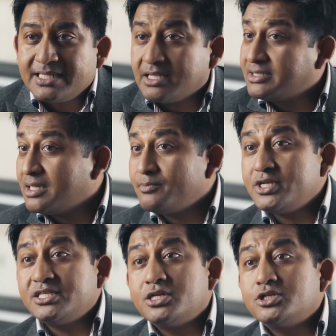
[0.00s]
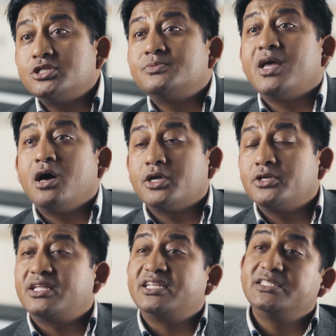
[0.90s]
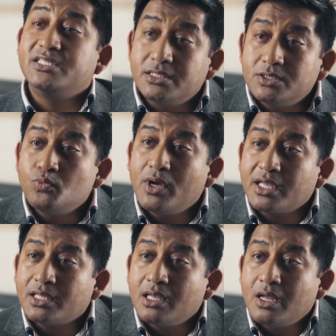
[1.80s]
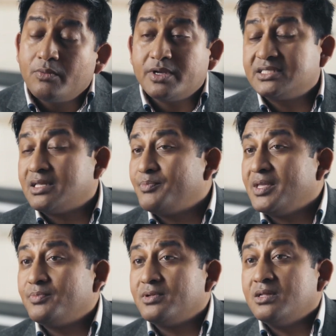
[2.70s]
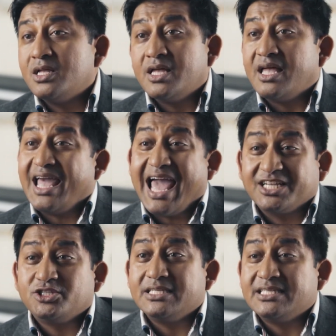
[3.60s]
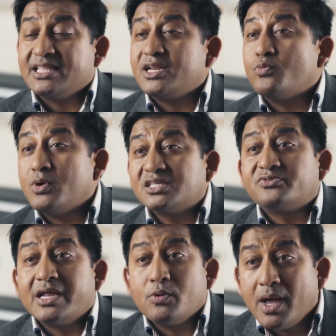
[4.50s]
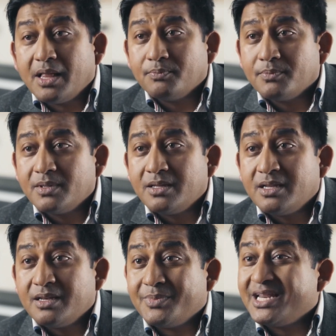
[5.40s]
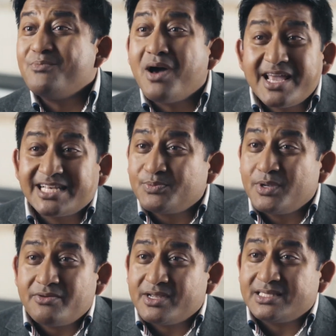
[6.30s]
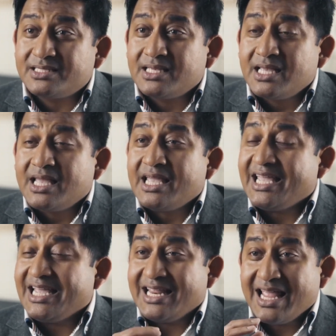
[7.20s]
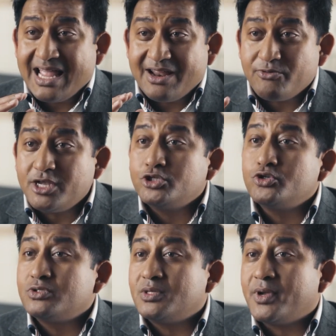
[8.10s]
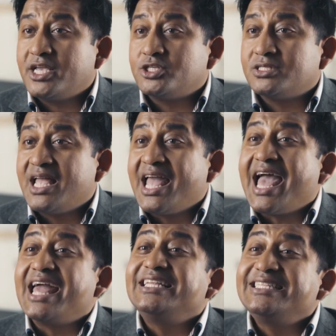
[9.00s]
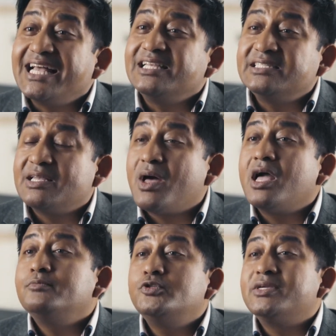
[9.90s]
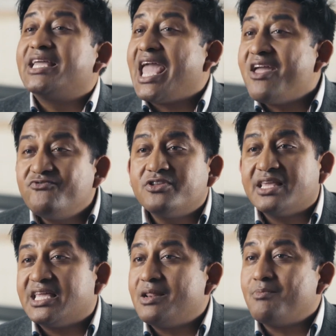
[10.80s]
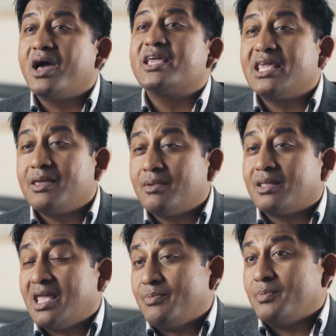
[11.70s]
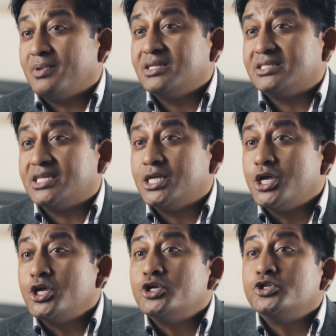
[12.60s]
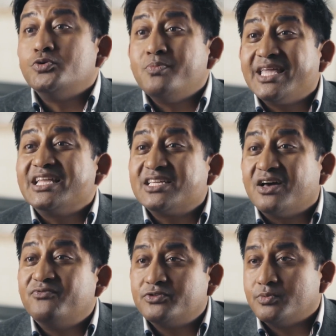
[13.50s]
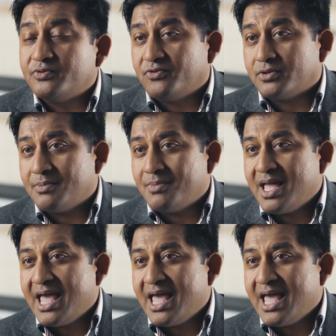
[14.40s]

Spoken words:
Now, some researchers may argue that it doesn't work, whereas some people actually say that it works very well. But in my experience, it reassures the patient and it tells them I'm doing everything in my capability to make it comfortable for them.